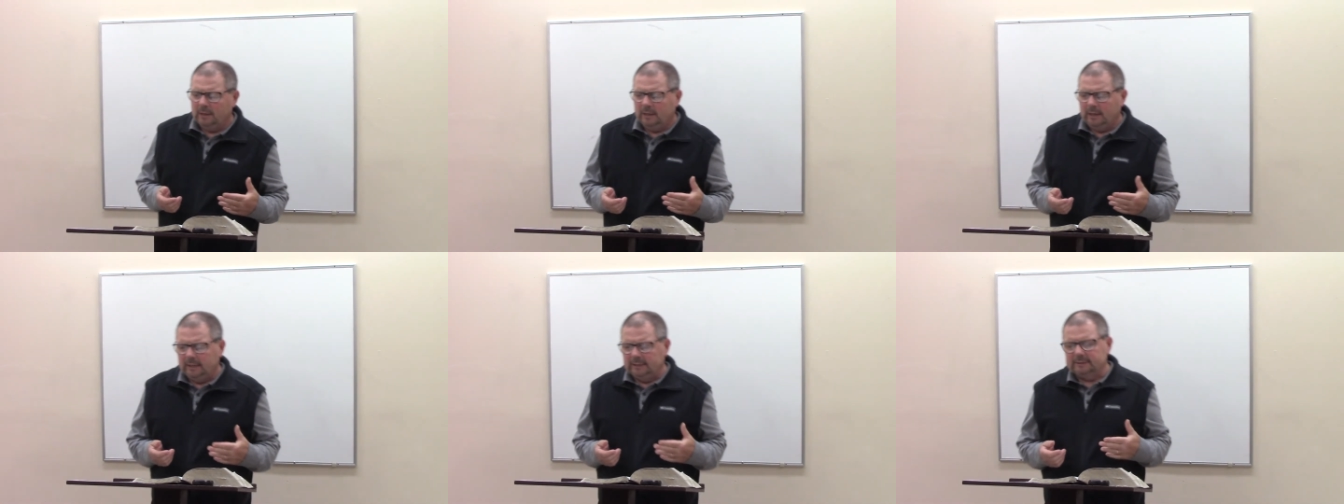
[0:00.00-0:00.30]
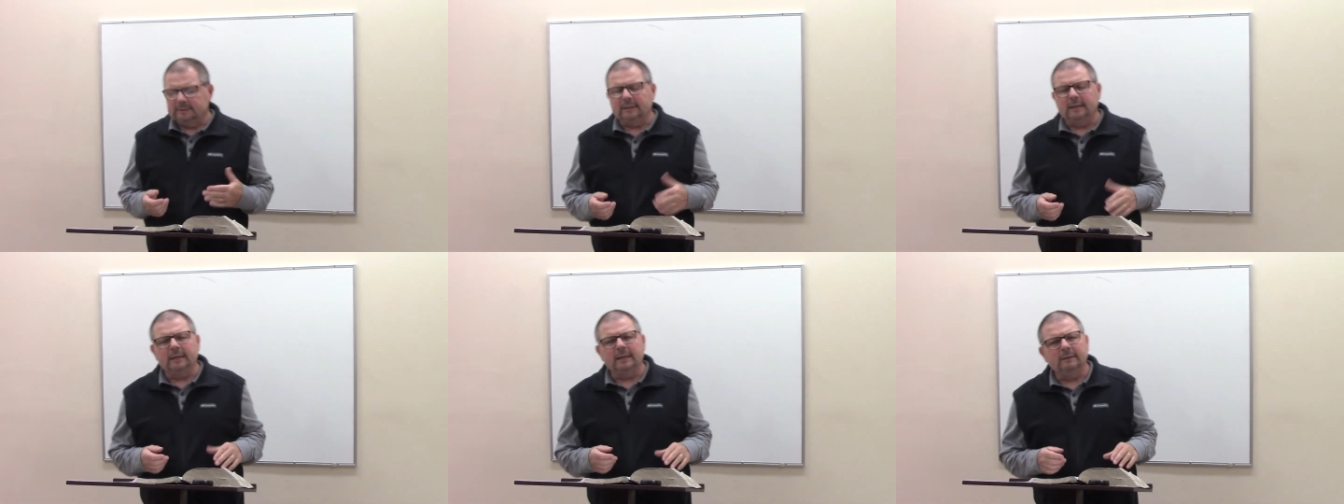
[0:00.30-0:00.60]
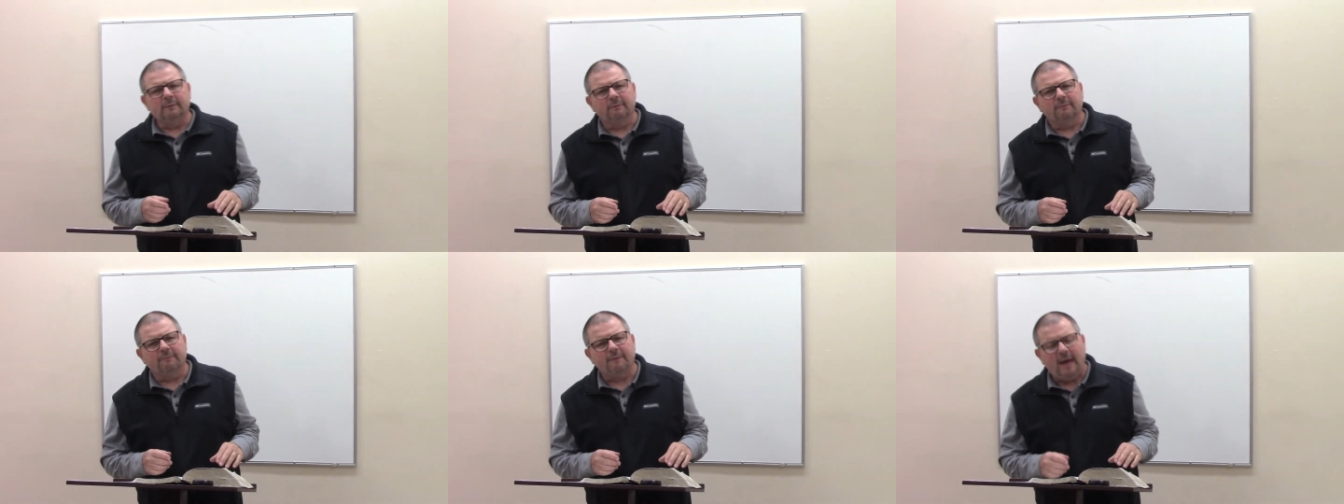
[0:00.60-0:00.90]
is the
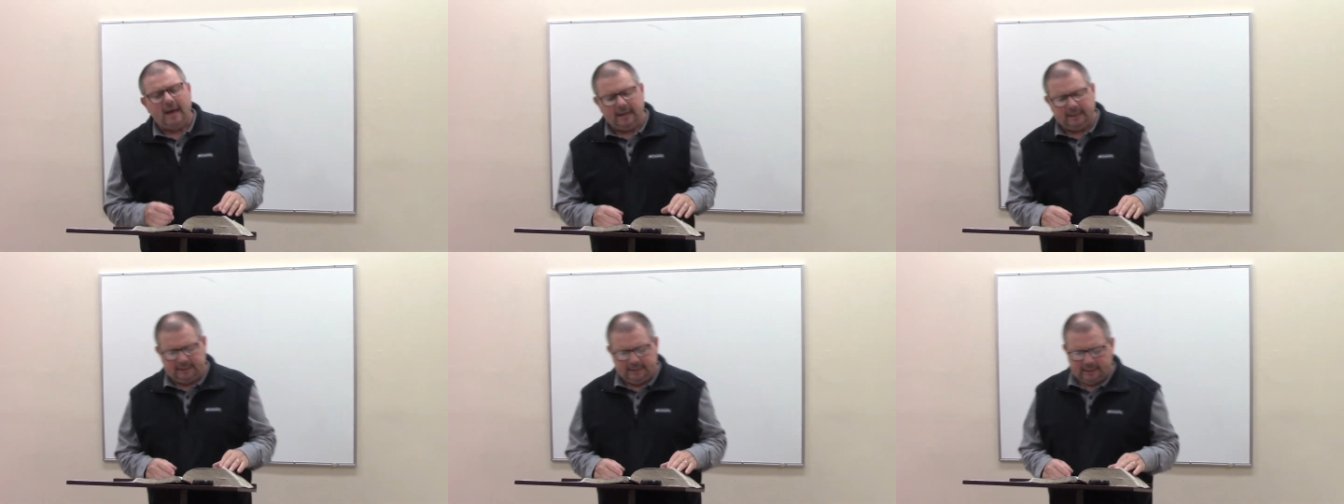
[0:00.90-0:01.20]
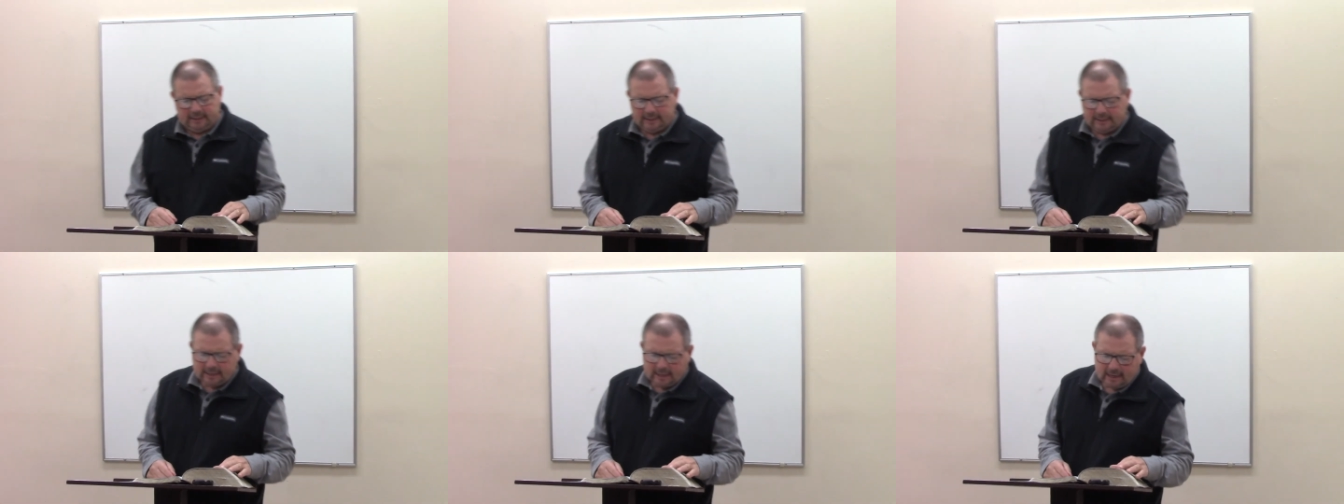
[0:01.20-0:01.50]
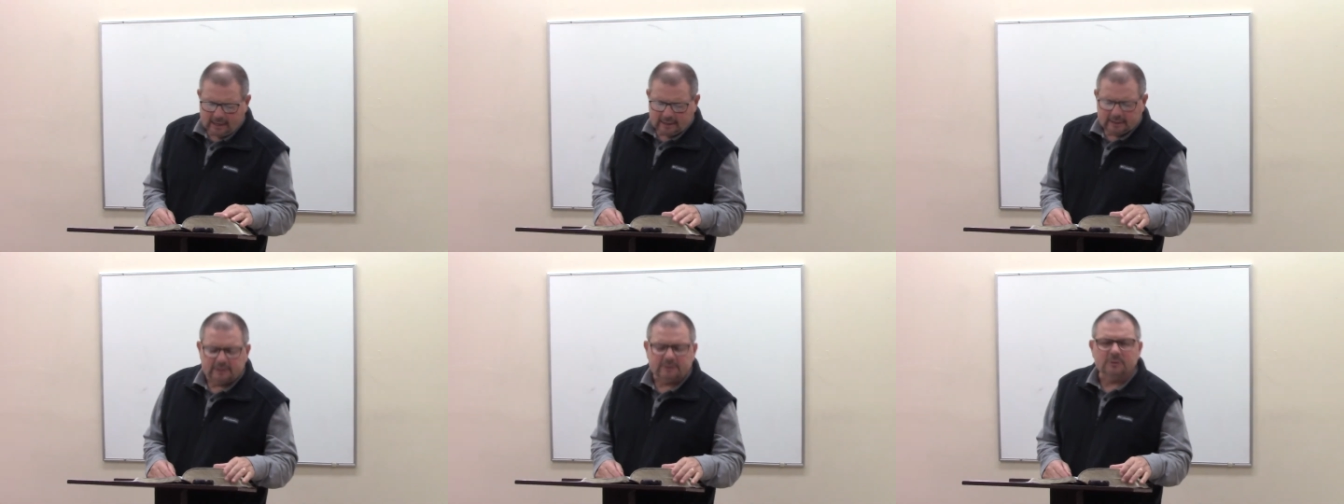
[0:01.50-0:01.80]
fact that
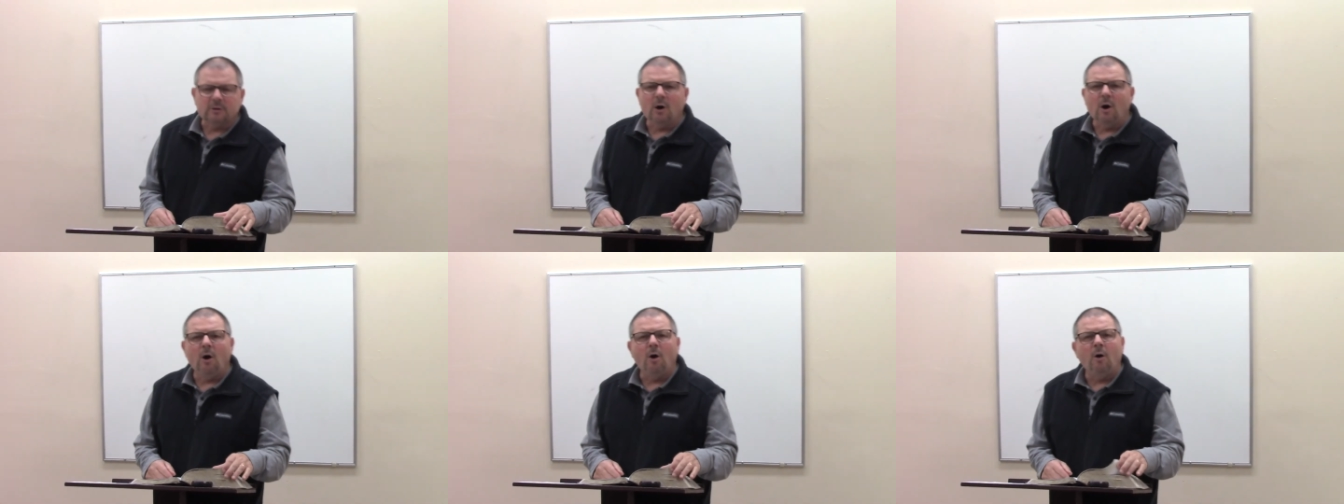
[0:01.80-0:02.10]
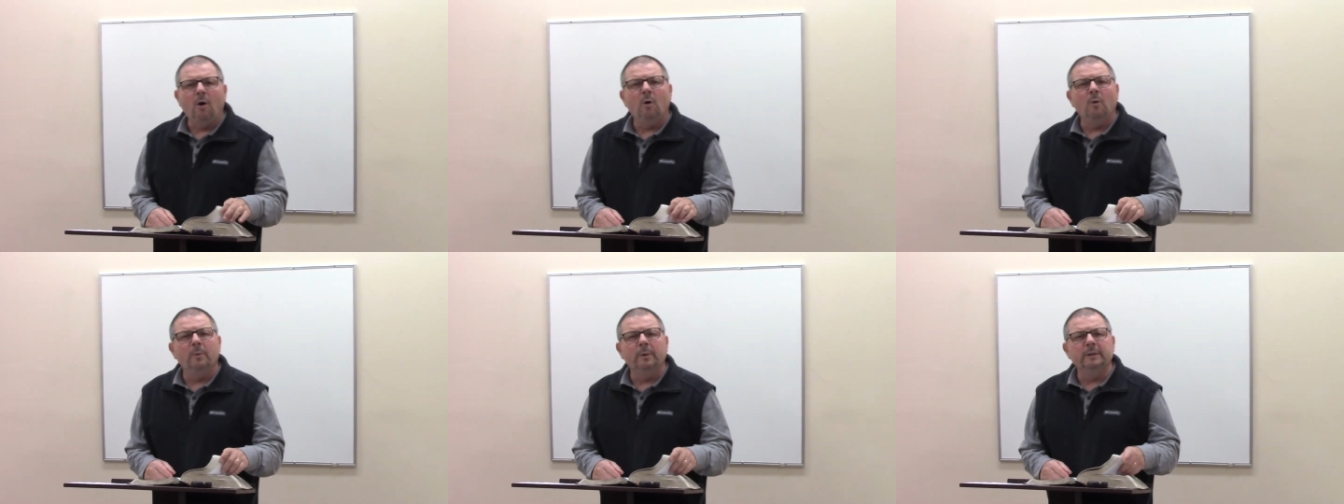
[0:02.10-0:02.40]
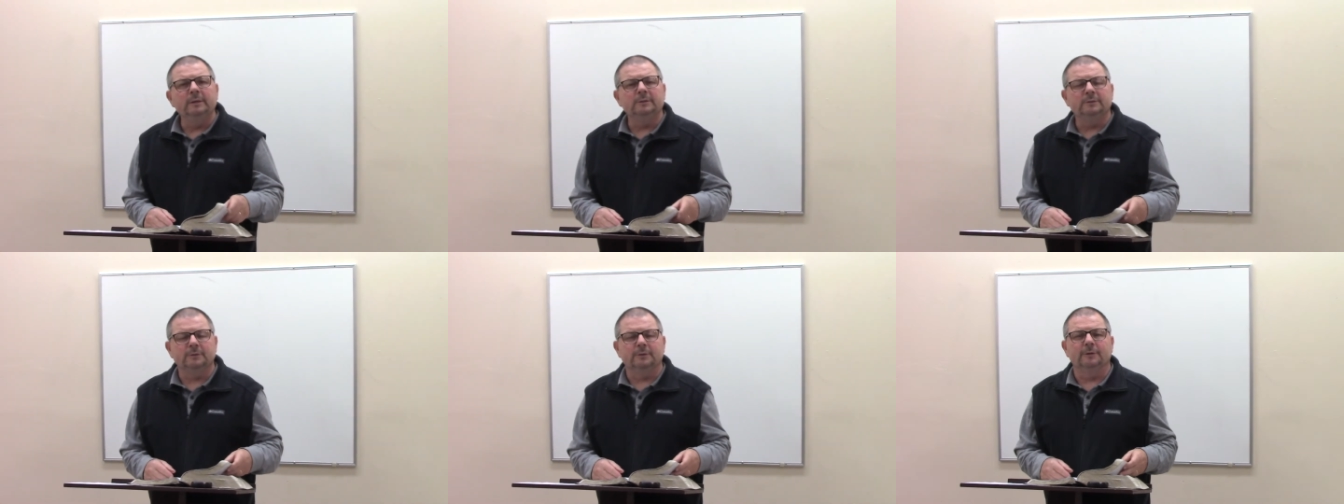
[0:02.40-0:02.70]
God is
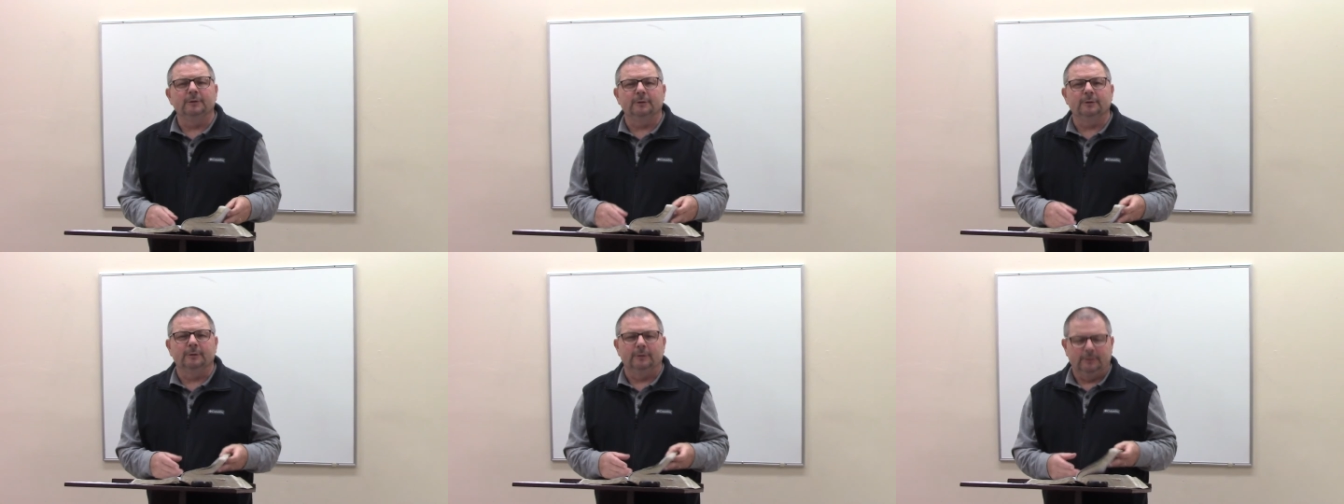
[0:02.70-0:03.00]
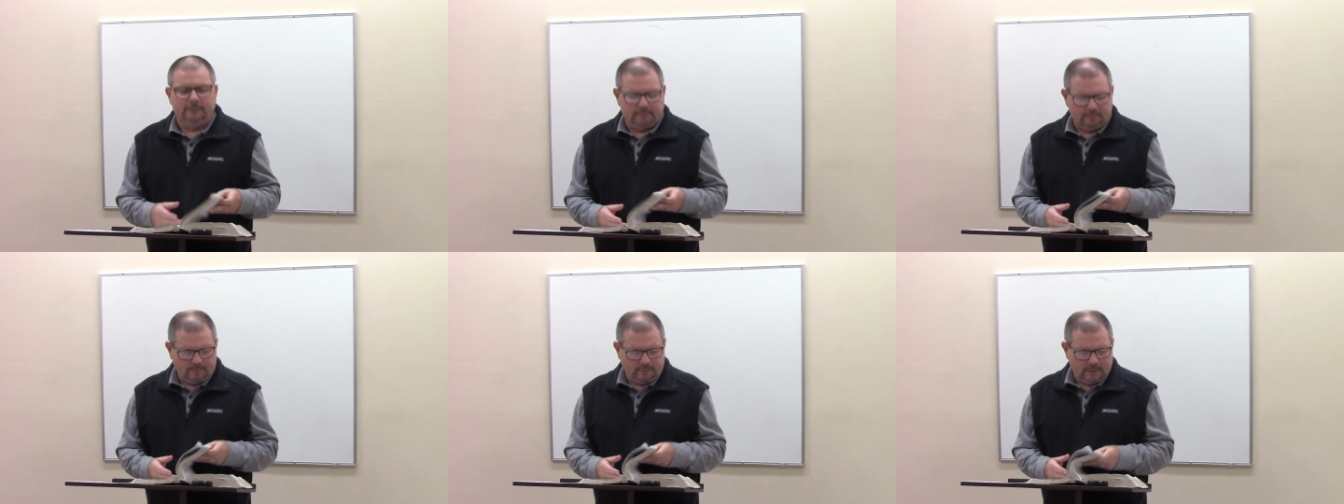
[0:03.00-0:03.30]
always good.